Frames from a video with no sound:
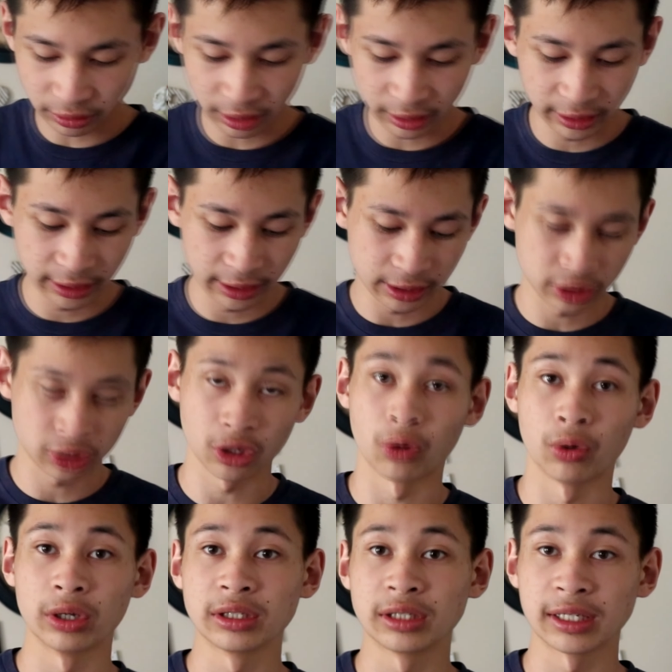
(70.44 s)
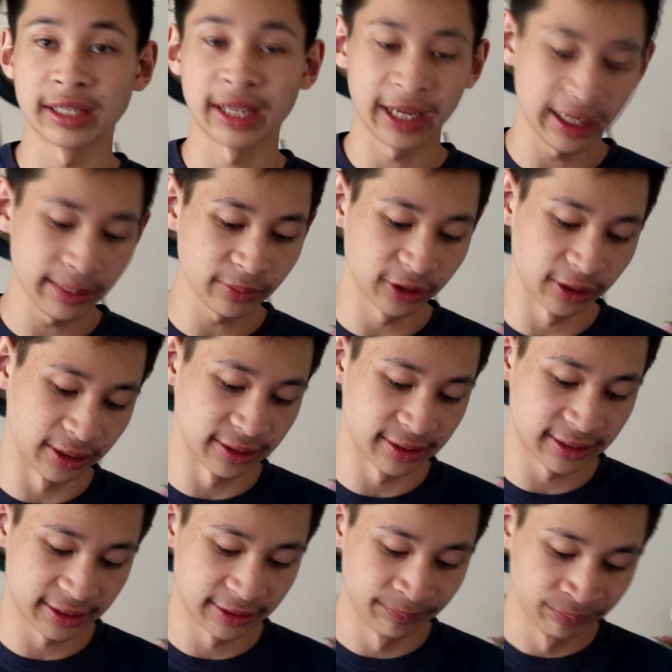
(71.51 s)
to lead us towards the
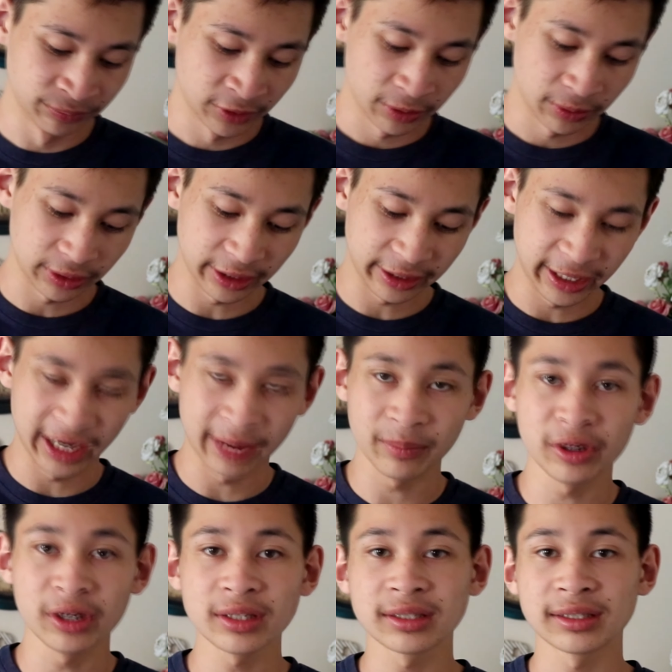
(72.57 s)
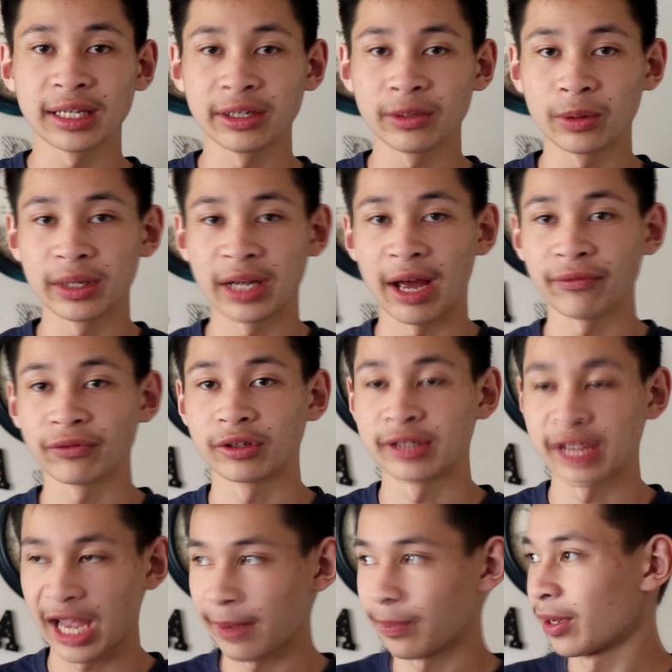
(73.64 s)
cameras. With the cameras, then you would have to
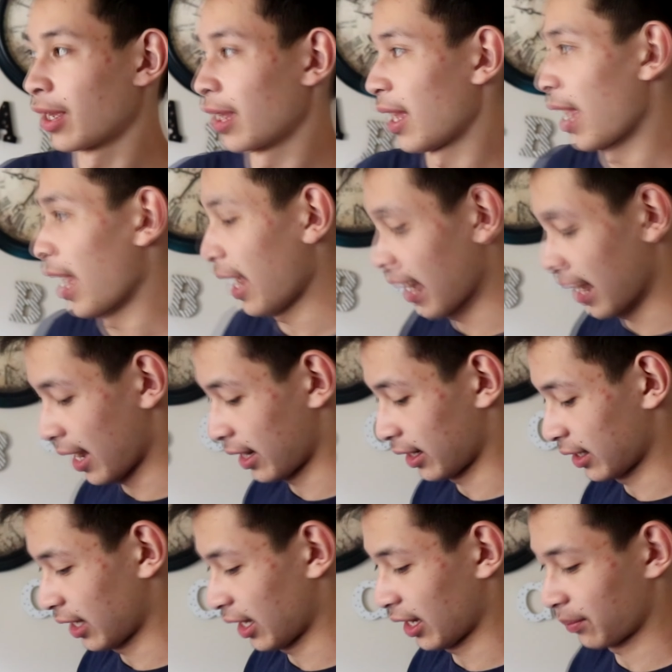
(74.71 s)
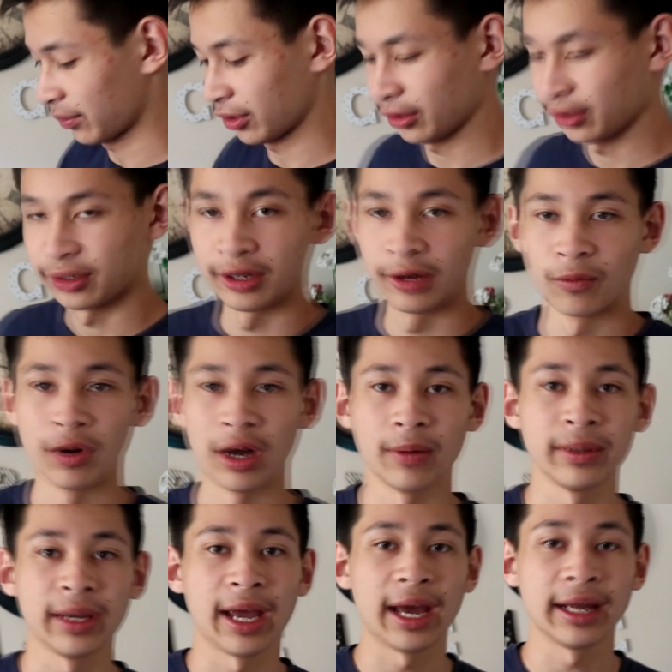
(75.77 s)
tap add a camera.
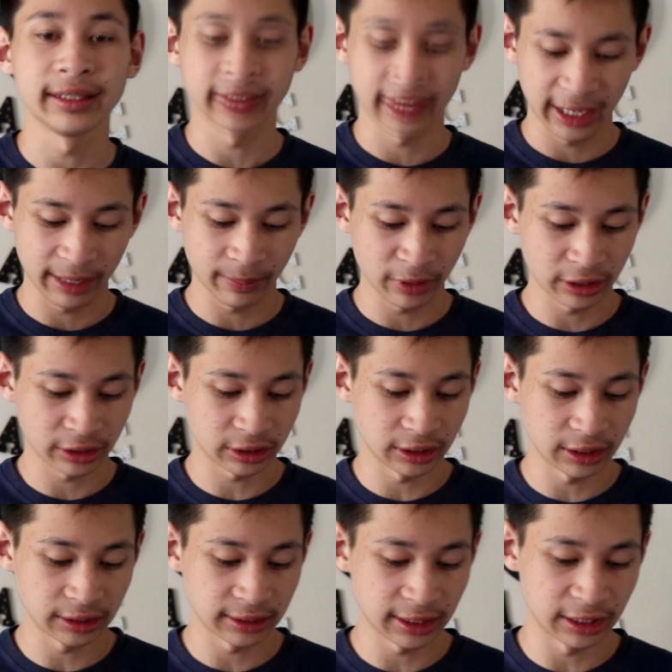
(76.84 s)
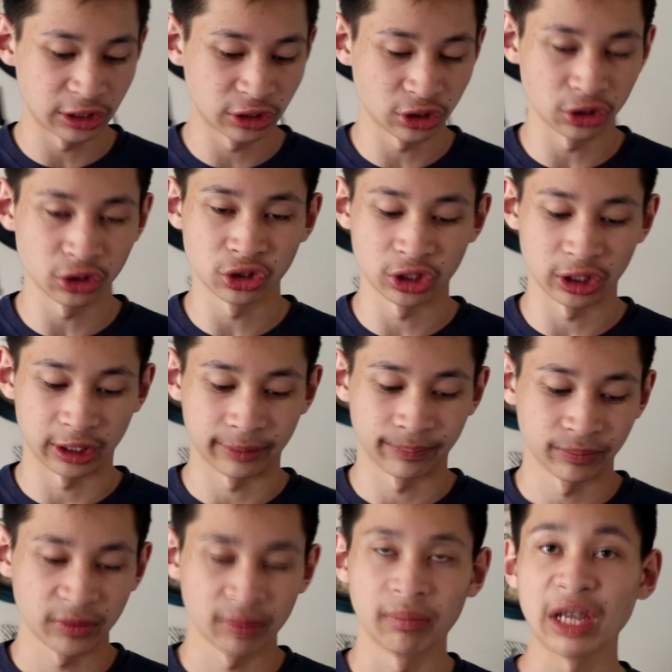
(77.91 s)
While we add the camera, it's going to say searching.
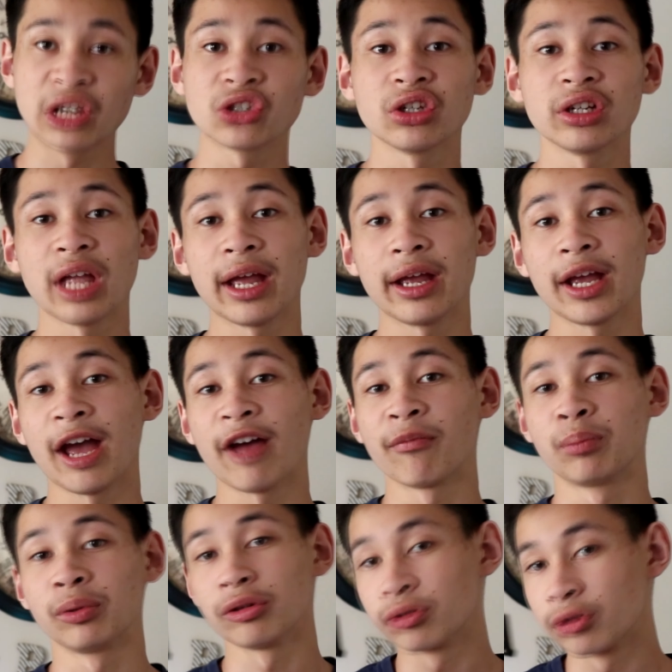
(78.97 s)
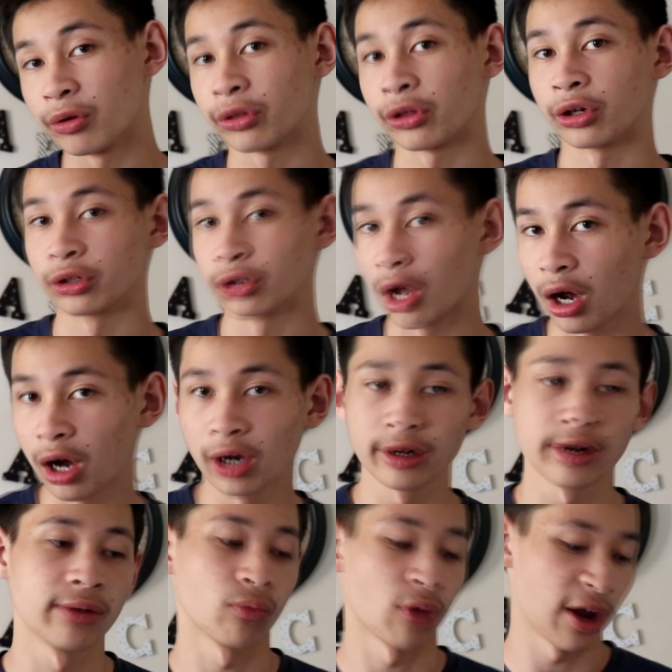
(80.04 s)
Make sure that you have Bluetooth turned on
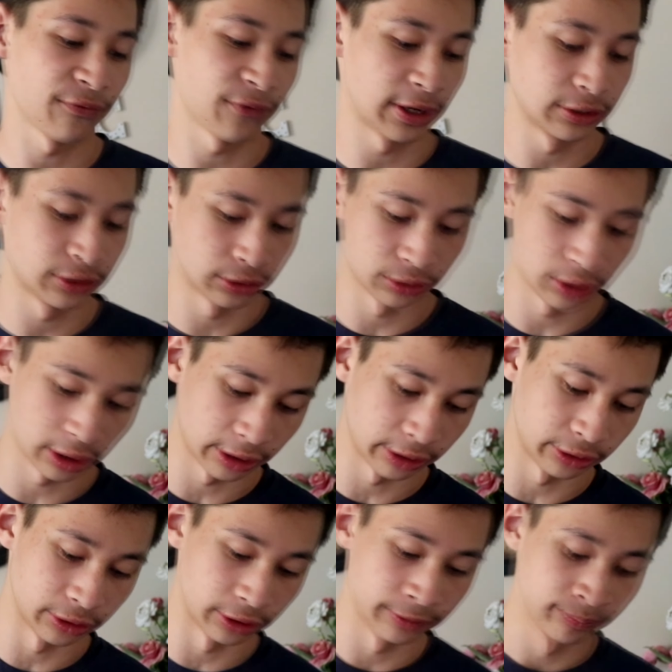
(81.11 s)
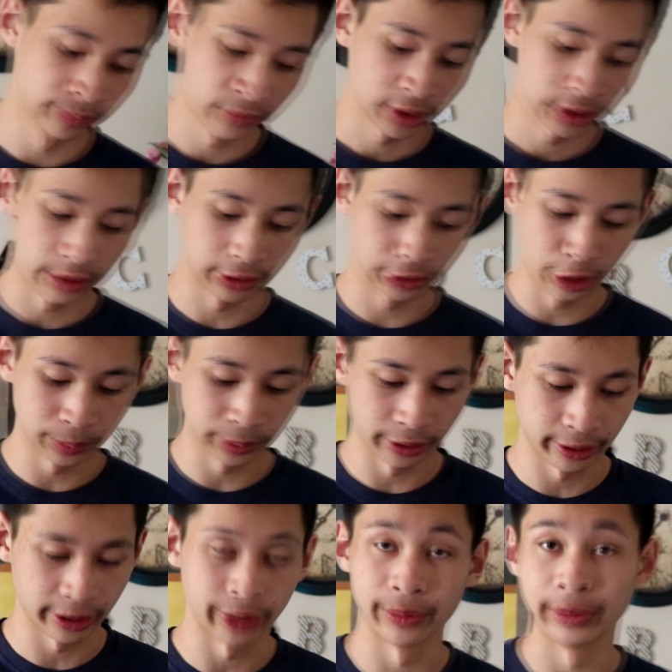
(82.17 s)
and Wi-Fi turned on your
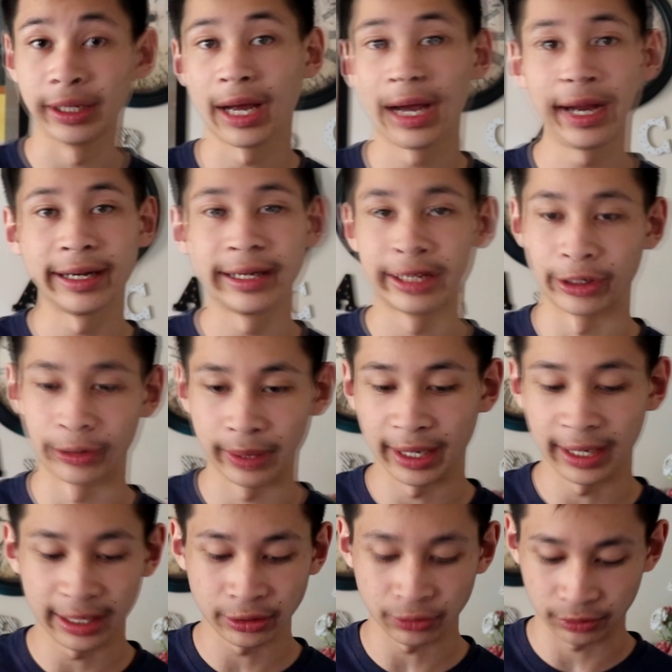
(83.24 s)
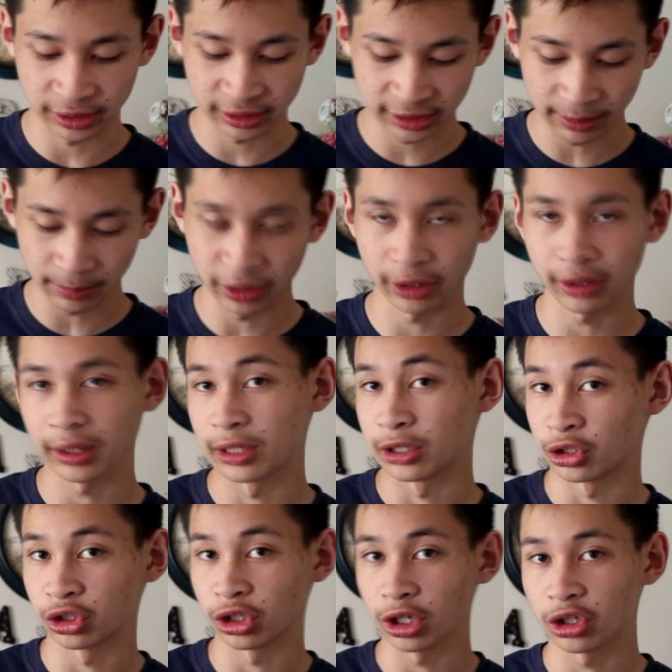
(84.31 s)
GoPro Hero 9, Hero 8, or similar. It
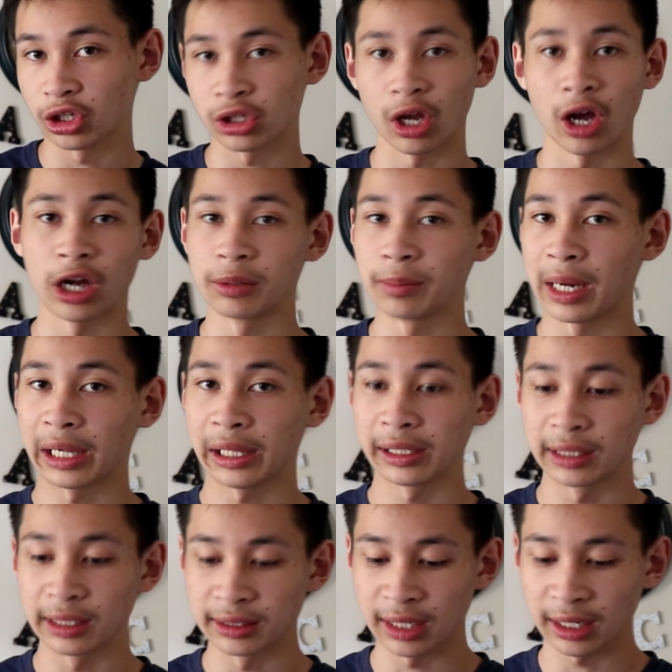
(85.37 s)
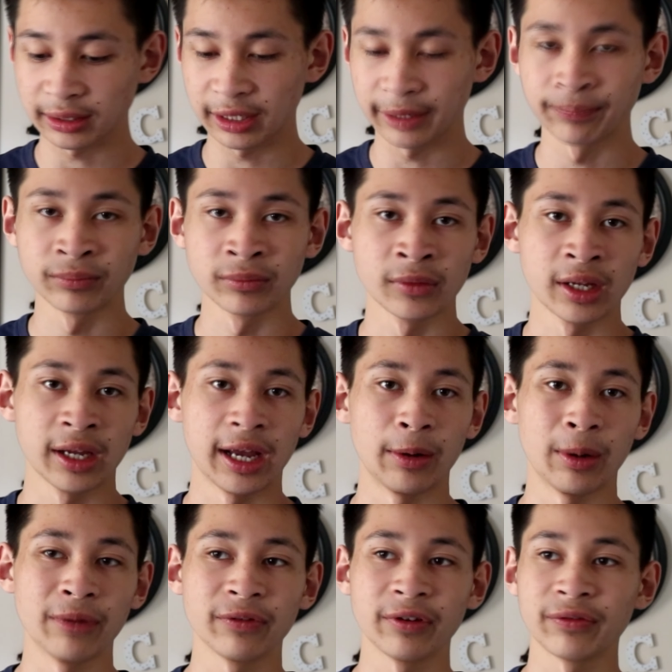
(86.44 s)
should just automatically detect it.
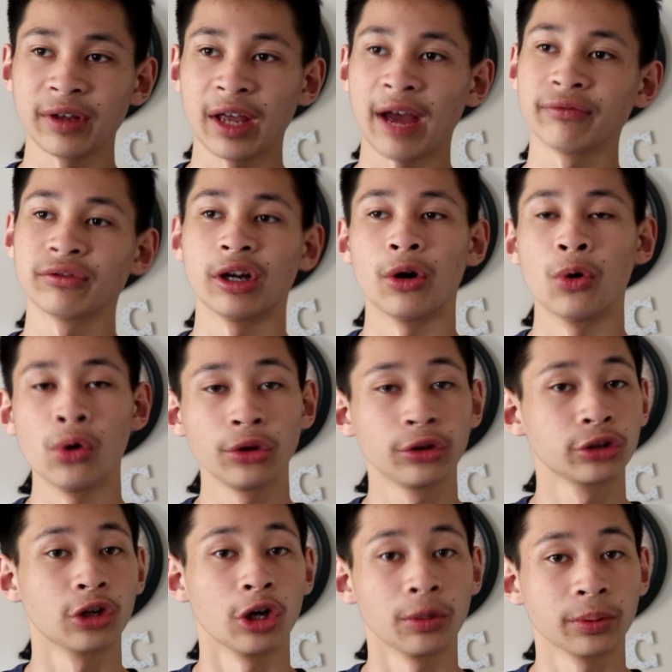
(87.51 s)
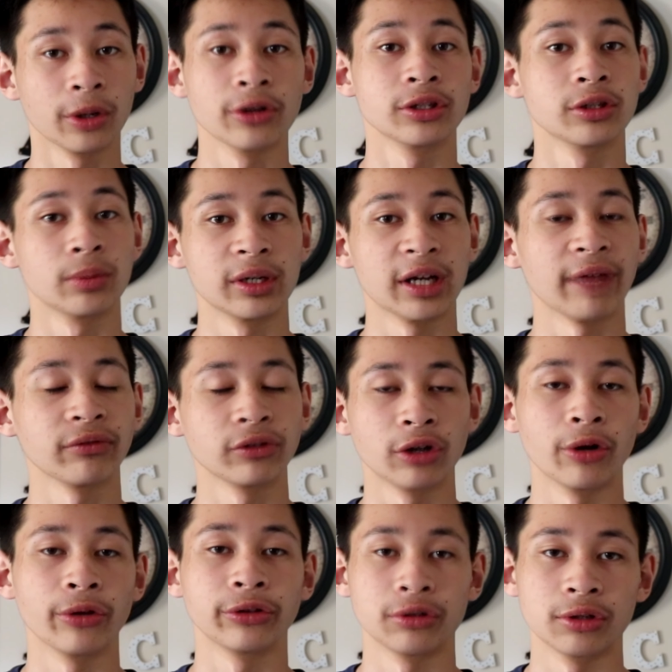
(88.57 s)
However, if you have the older GoPros, you would have to
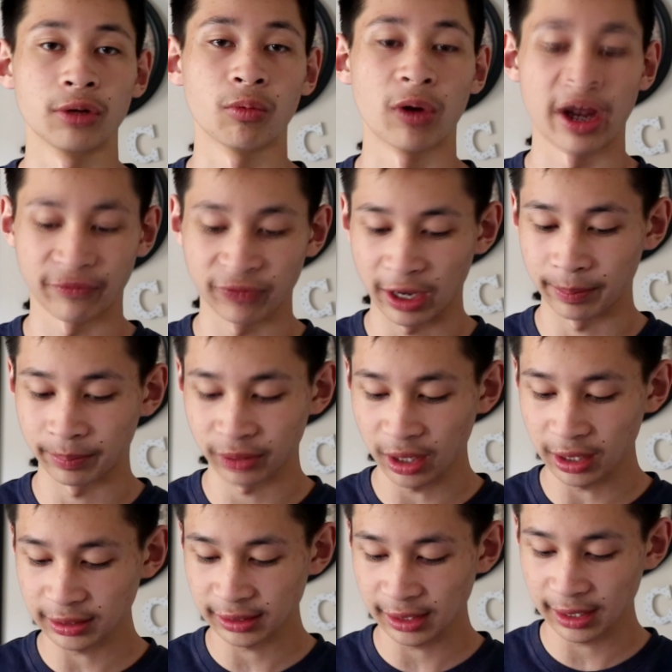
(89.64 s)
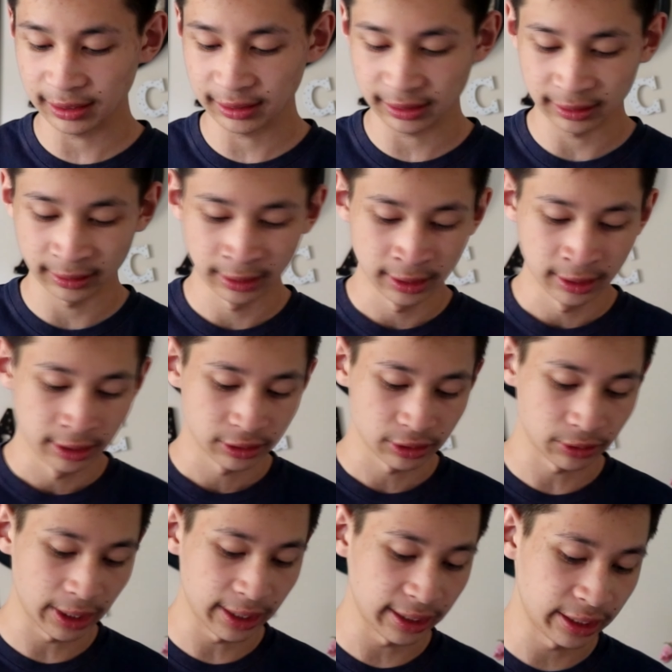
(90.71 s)
go through the Wi-Fi process.
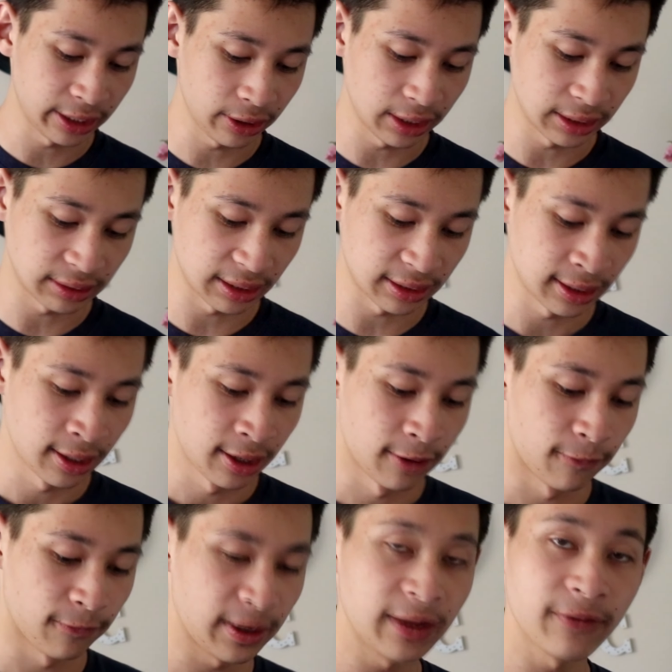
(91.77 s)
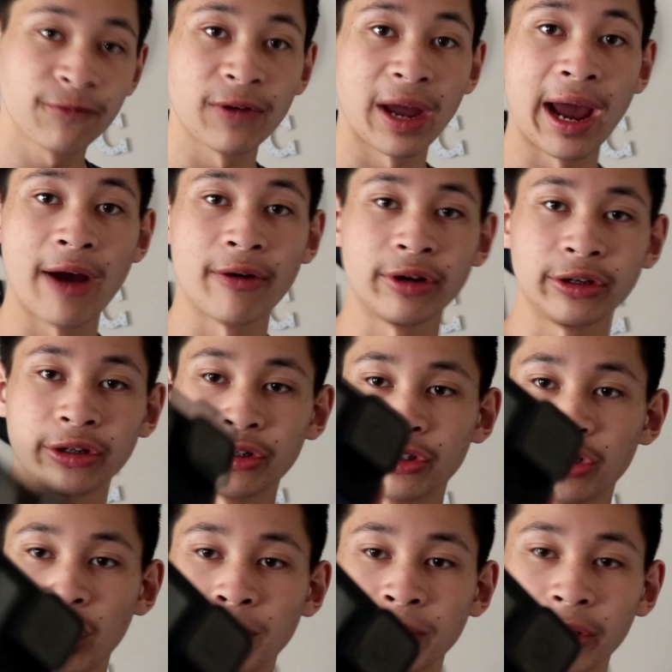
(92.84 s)
So right here, it says, we found your
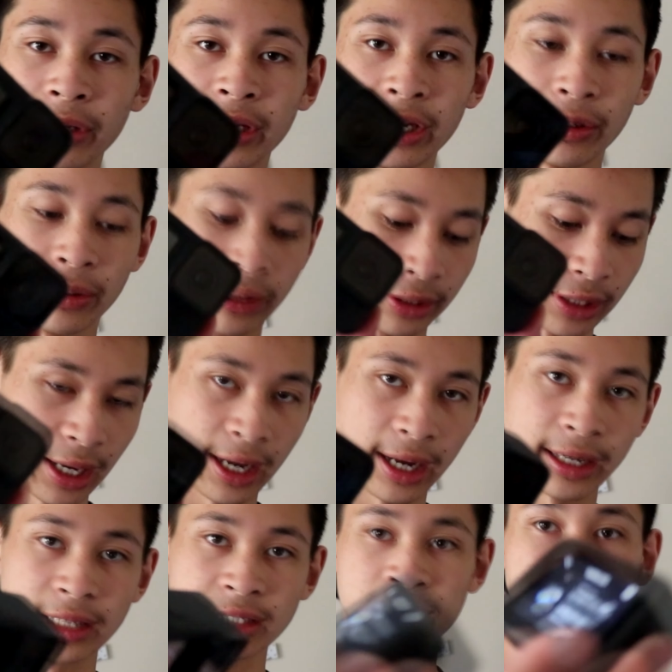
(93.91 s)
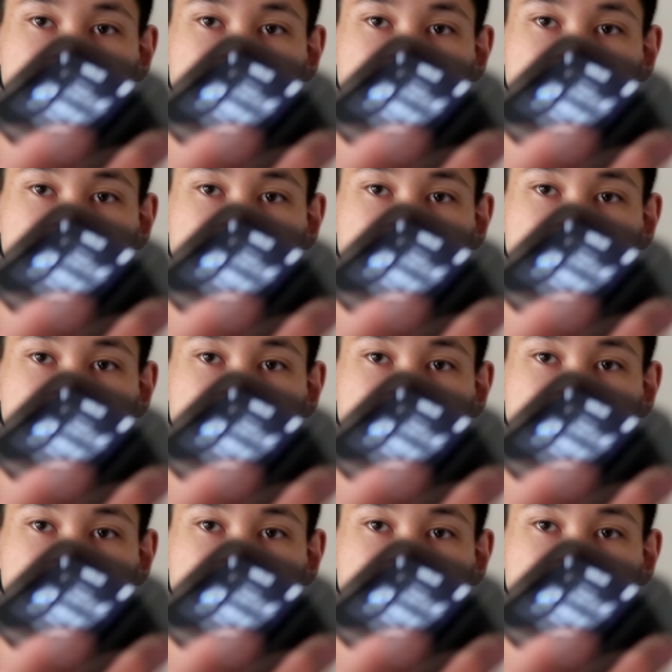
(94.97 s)
GoPro Hero 9. It